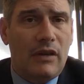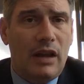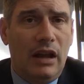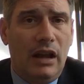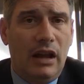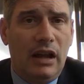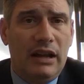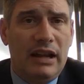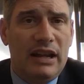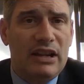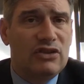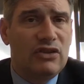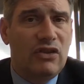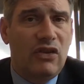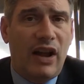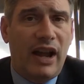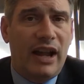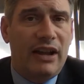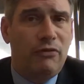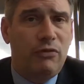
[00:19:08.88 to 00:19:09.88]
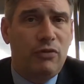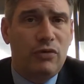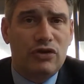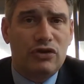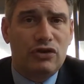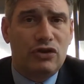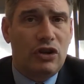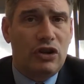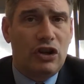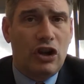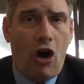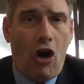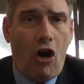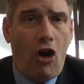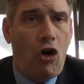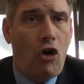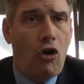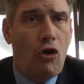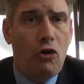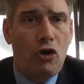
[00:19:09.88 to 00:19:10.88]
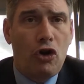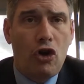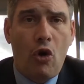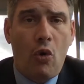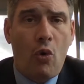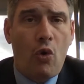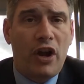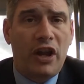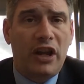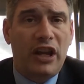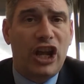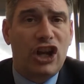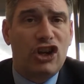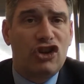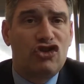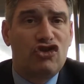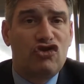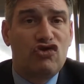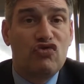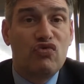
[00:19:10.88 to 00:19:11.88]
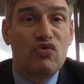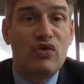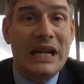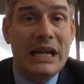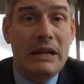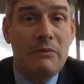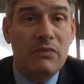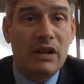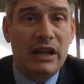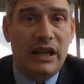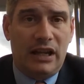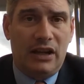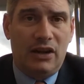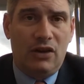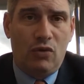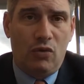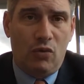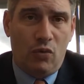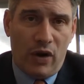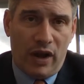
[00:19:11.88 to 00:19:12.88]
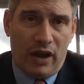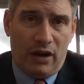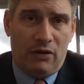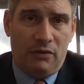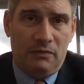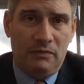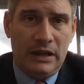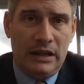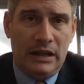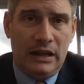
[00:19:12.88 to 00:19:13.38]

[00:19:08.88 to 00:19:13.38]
Uh, his life was all going extremely well.